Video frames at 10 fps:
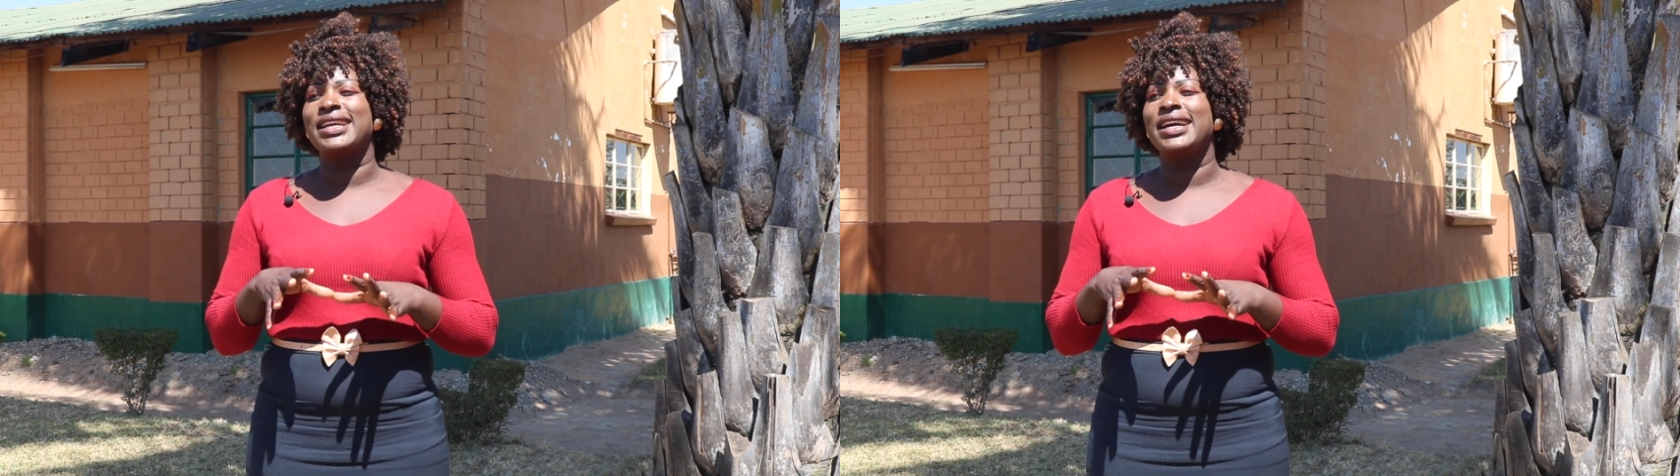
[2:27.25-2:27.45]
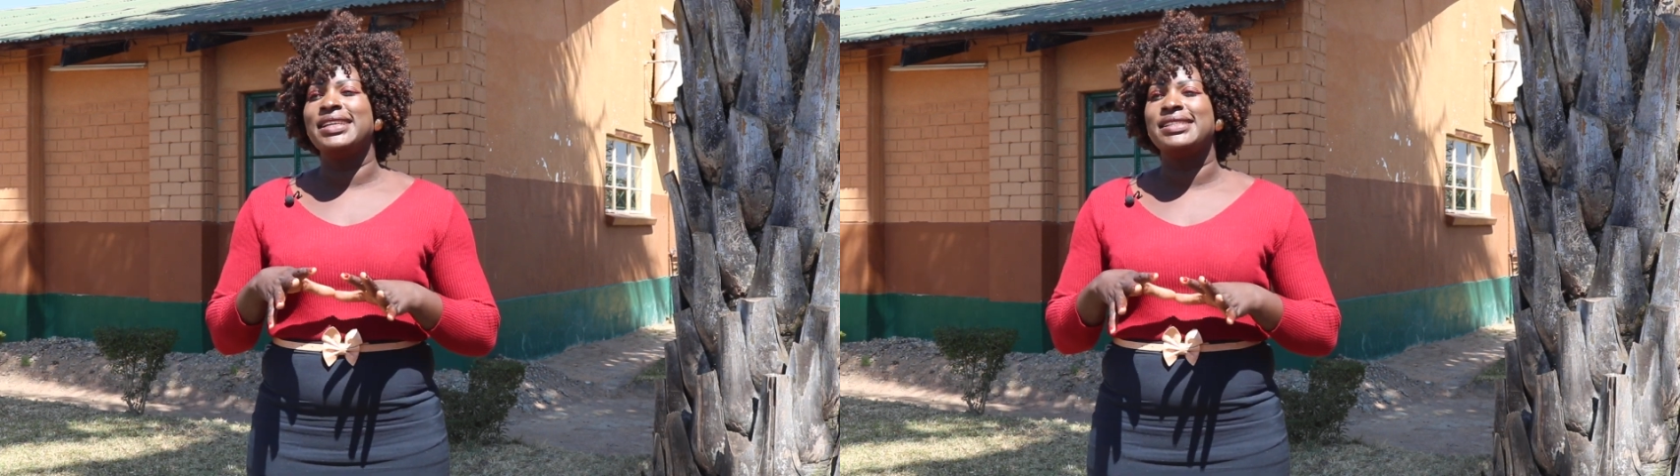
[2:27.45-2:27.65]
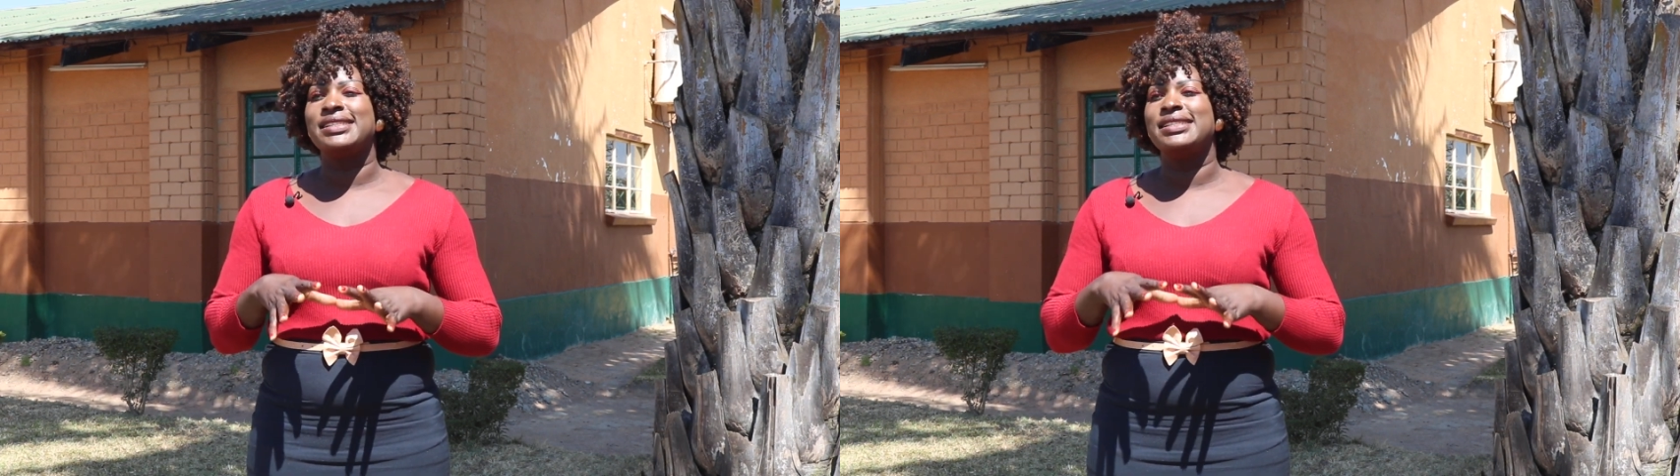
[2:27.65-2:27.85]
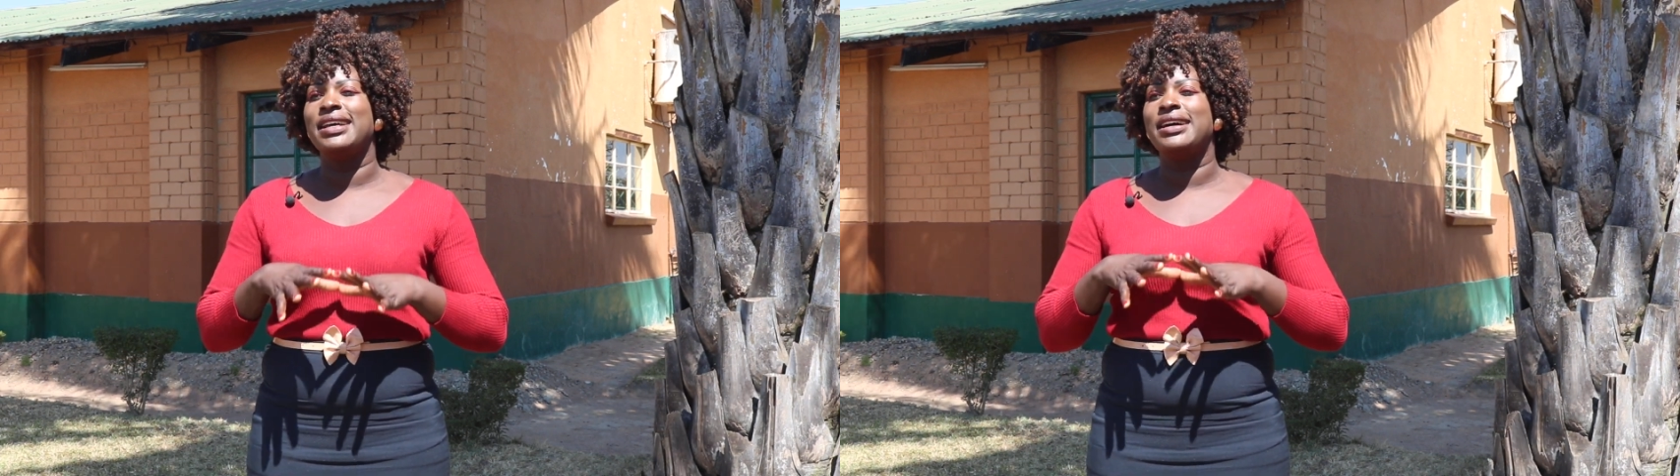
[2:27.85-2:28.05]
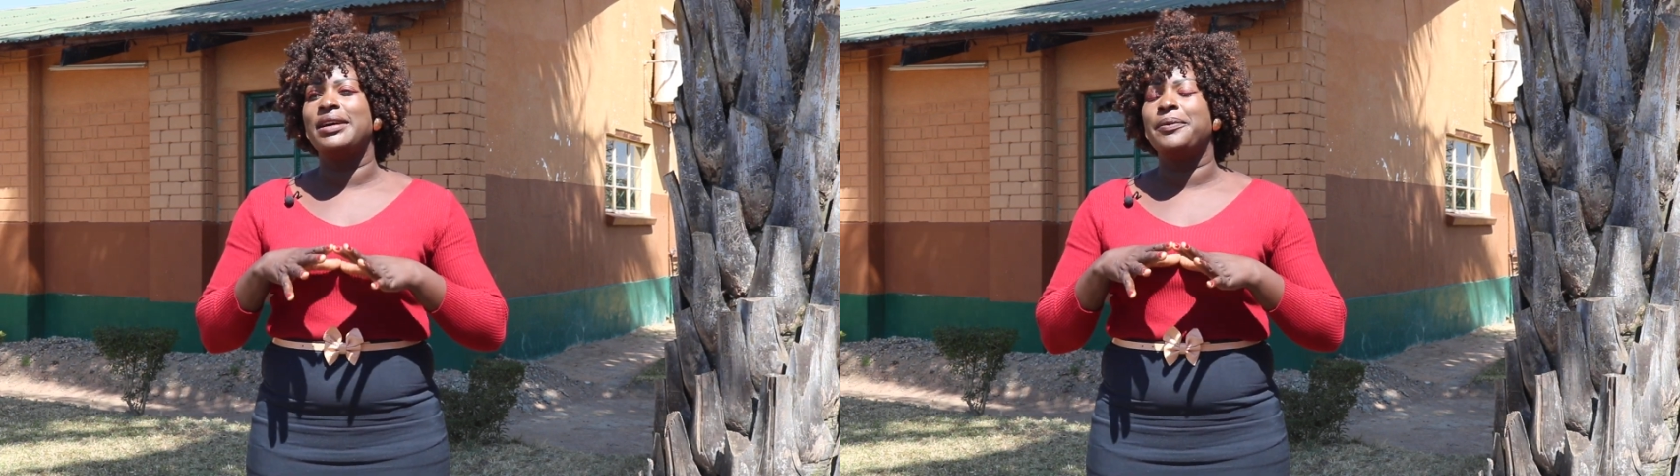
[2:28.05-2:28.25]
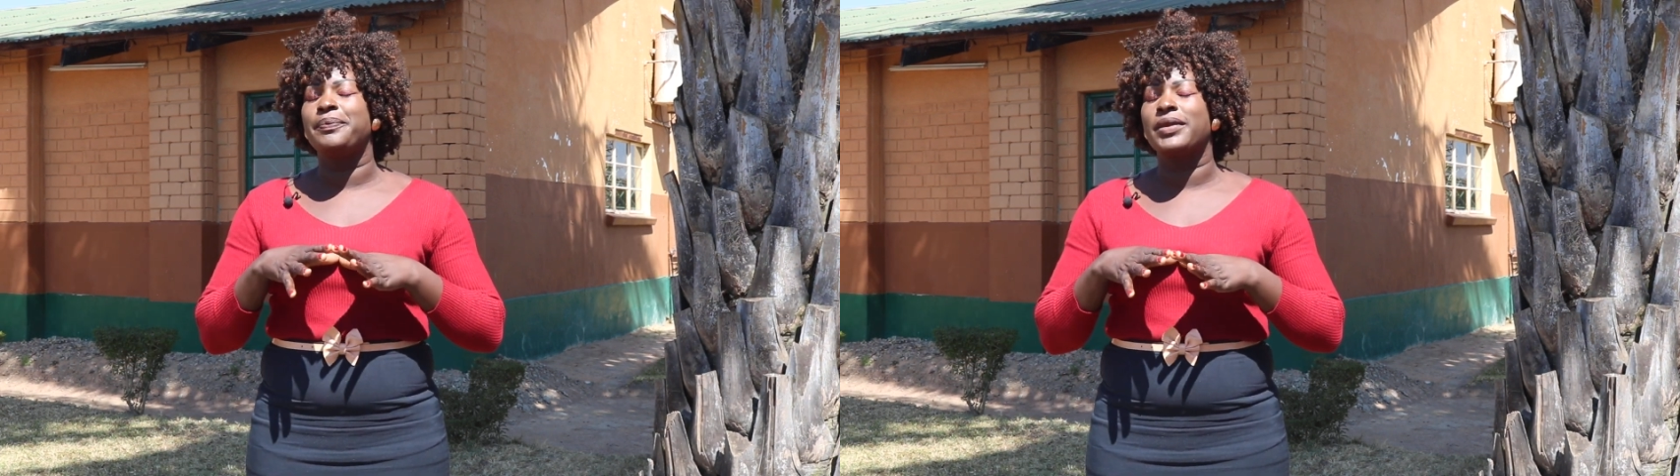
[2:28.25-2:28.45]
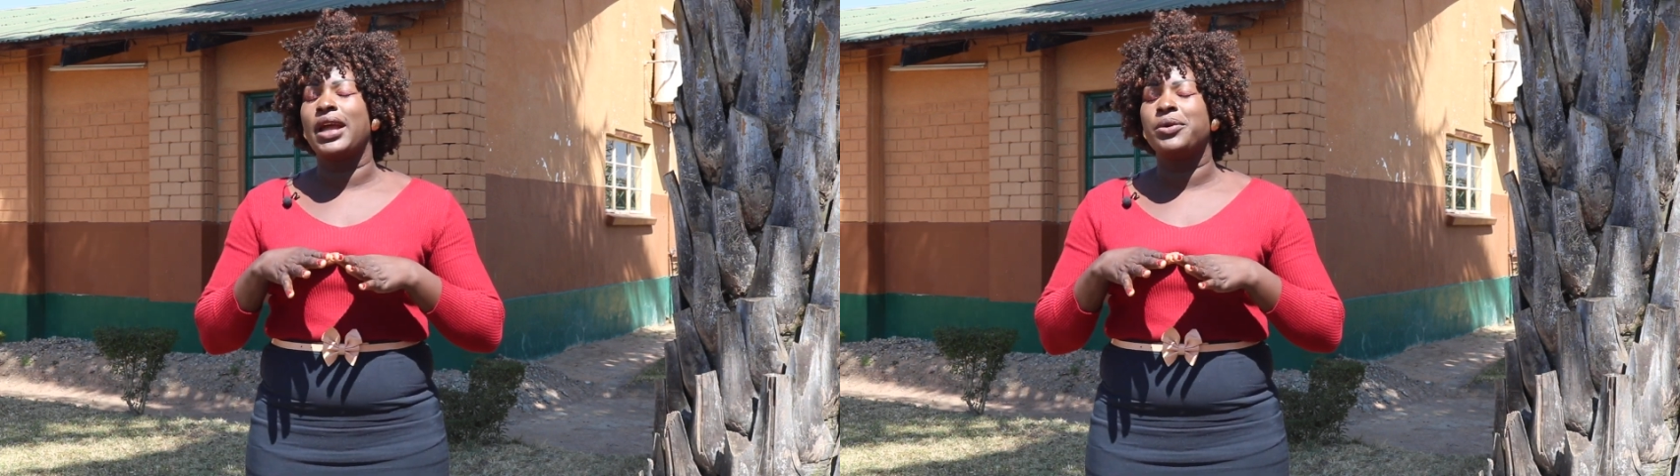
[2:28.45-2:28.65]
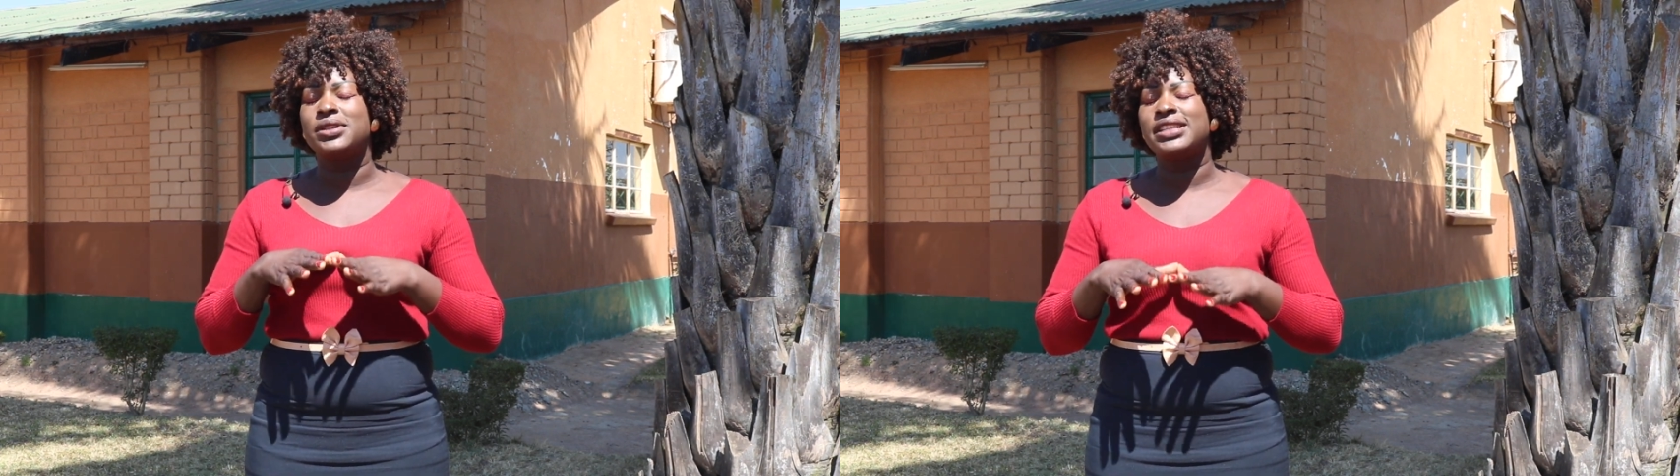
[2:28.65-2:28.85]
I
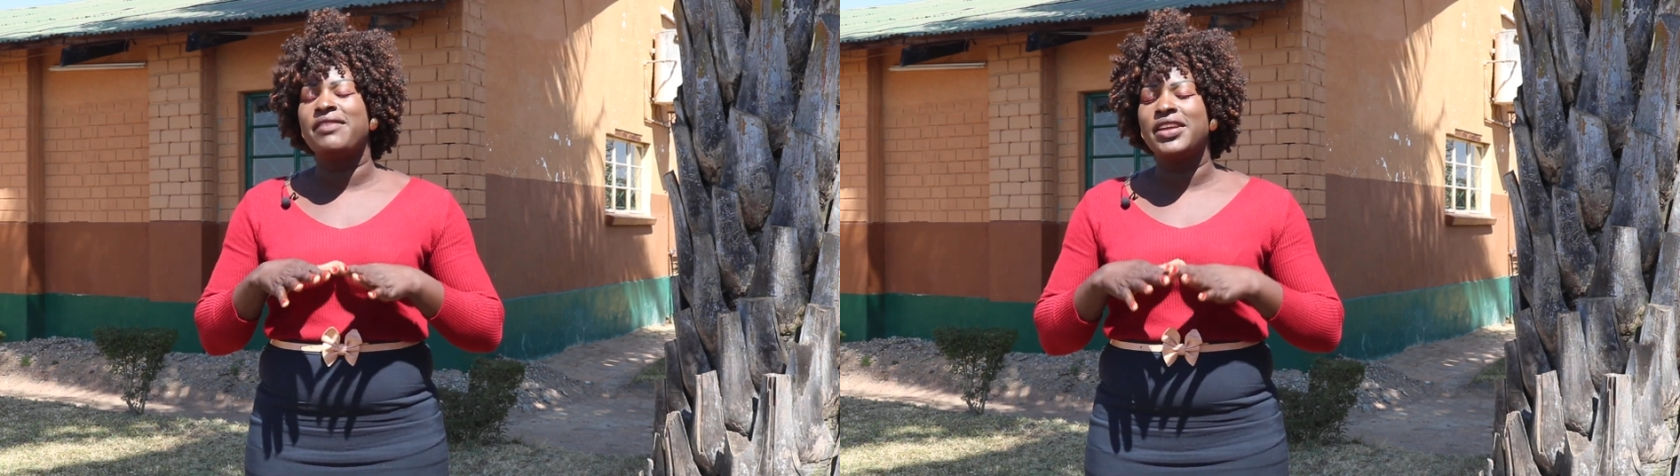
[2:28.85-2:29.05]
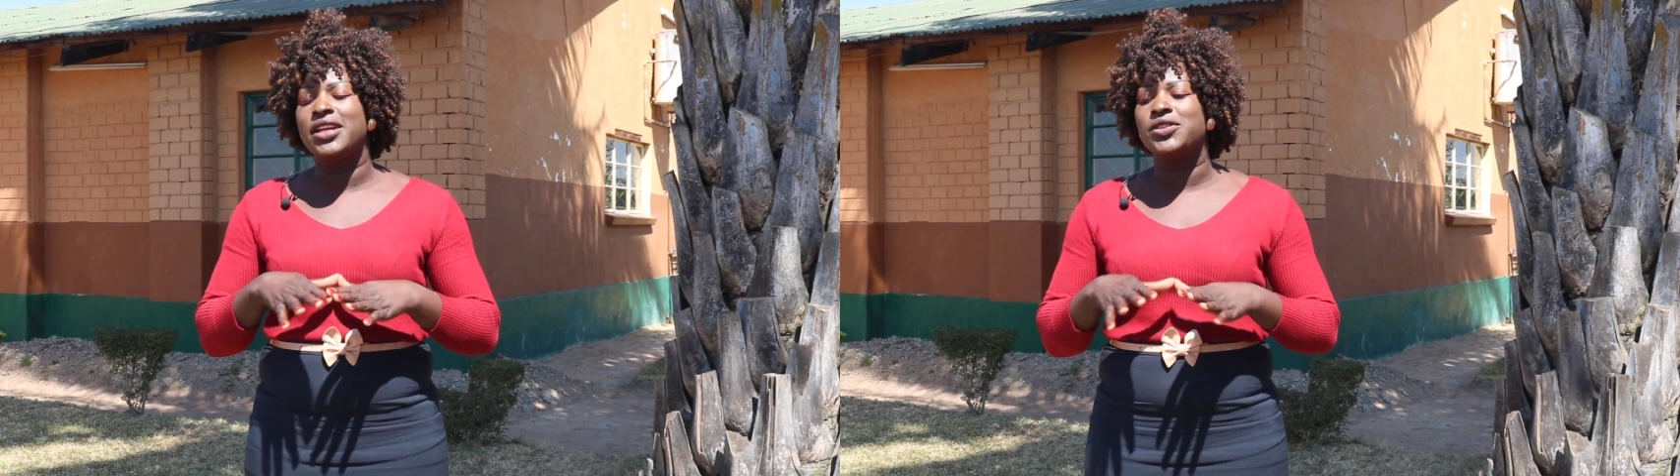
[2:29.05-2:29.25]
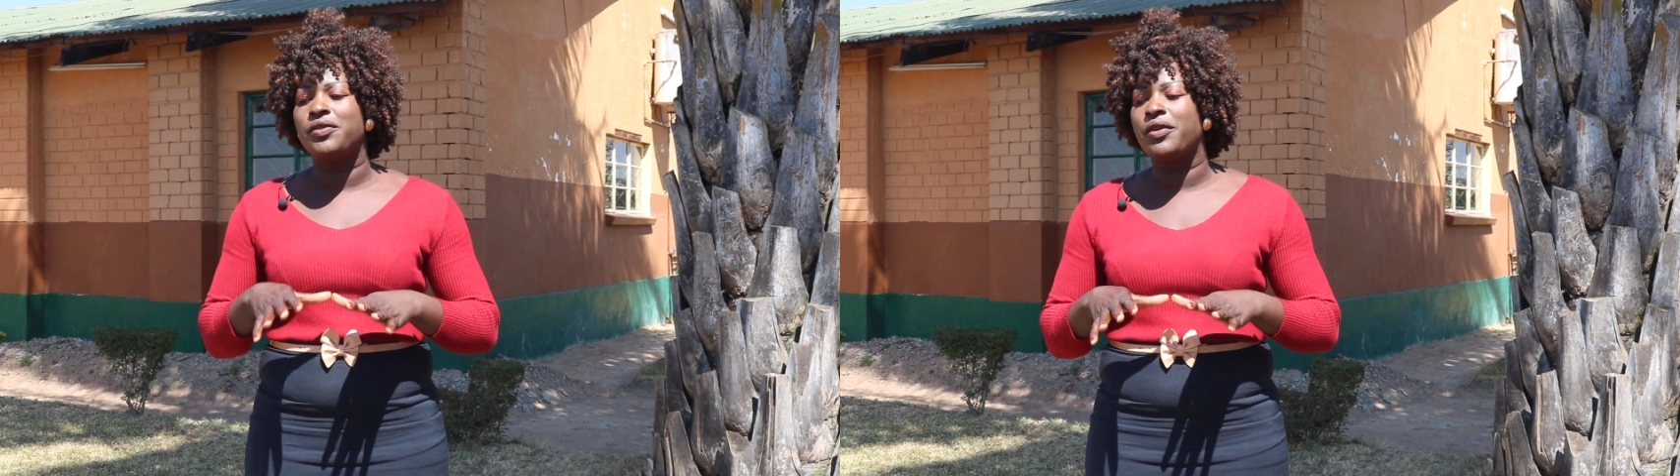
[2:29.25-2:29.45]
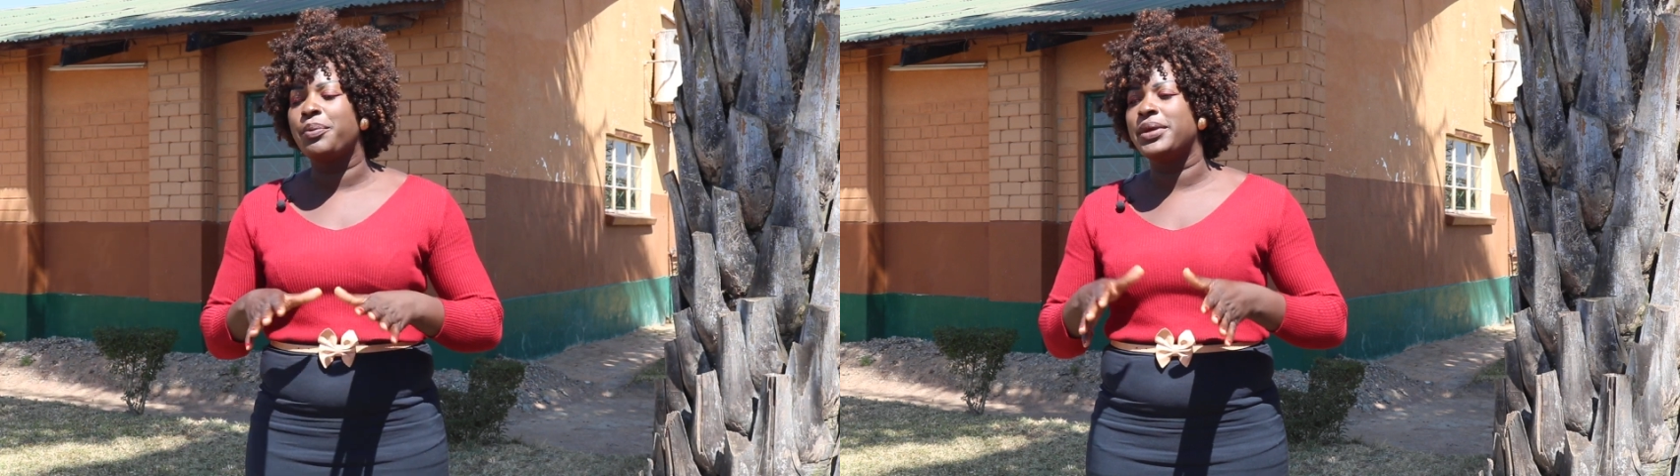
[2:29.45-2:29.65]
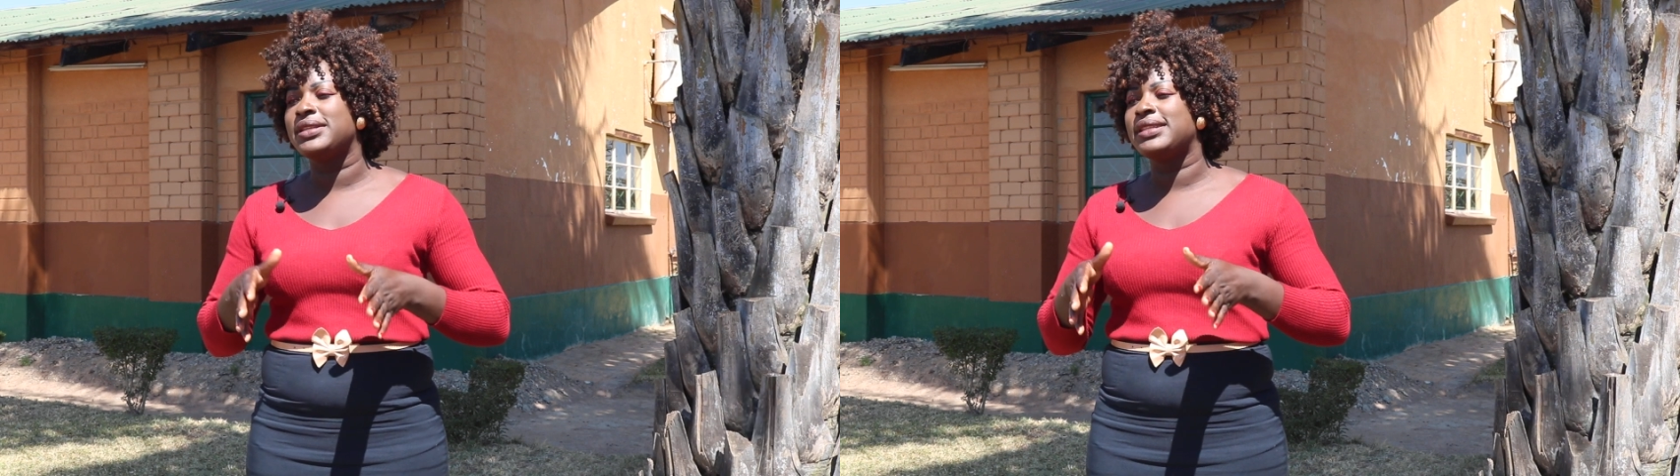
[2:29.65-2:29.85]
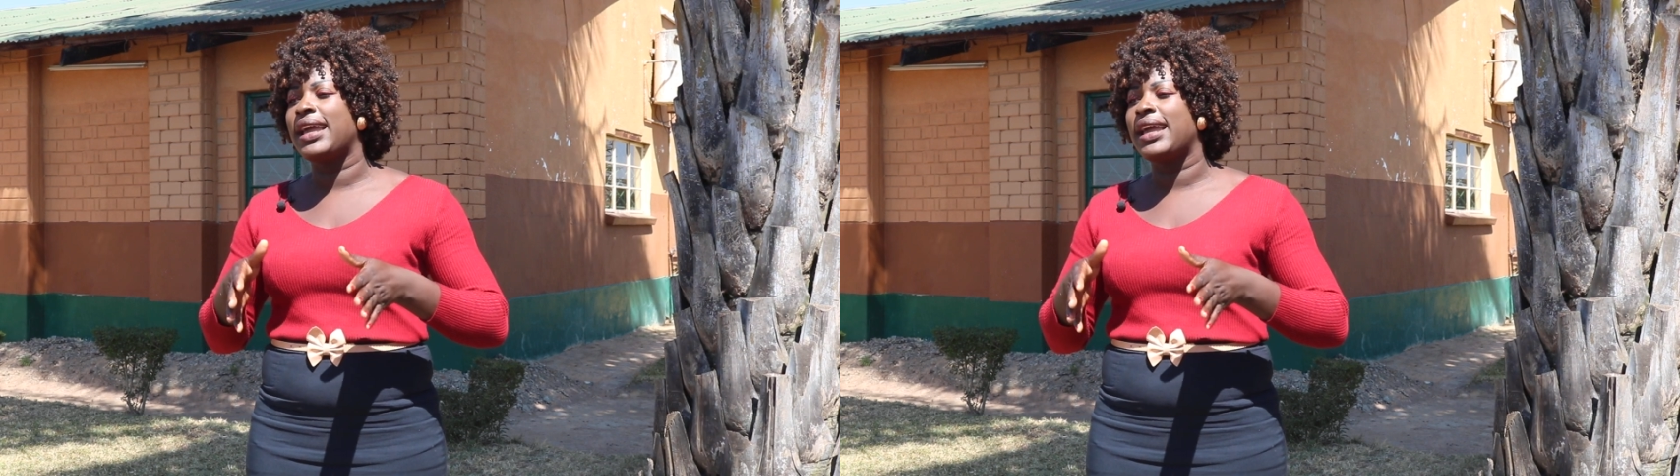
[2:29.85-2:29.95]
would say Village of Hope is